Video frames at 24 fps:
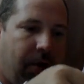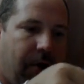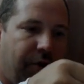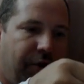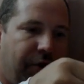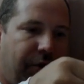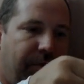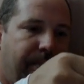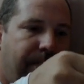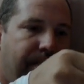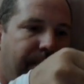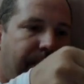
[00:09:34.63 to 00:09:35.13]

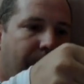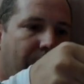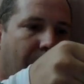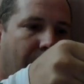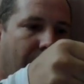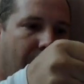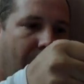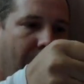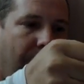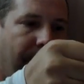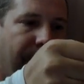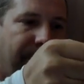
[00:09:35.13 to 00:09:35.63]
You
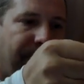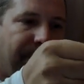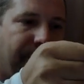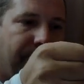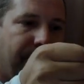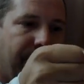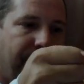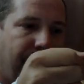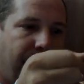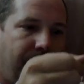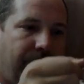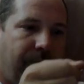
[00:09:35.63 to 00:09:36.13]
come
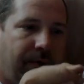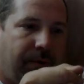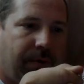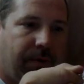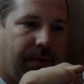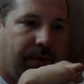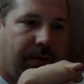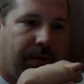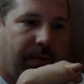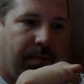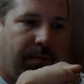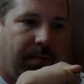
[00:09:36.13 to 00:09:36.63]
through,
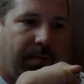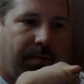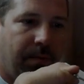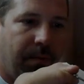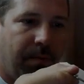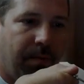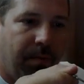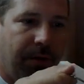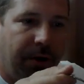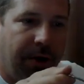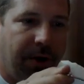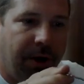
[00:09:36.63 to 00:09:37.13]

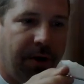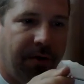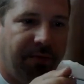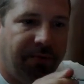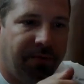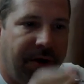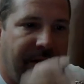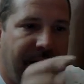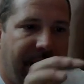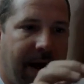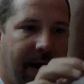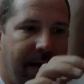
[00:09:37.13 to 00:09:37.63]
the
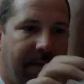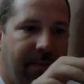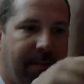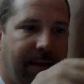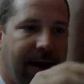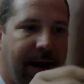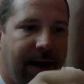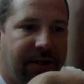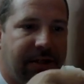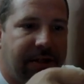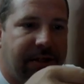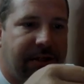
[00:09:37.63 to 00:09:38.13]
front of
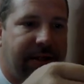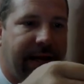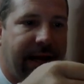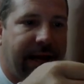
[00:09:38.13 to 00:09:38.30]
that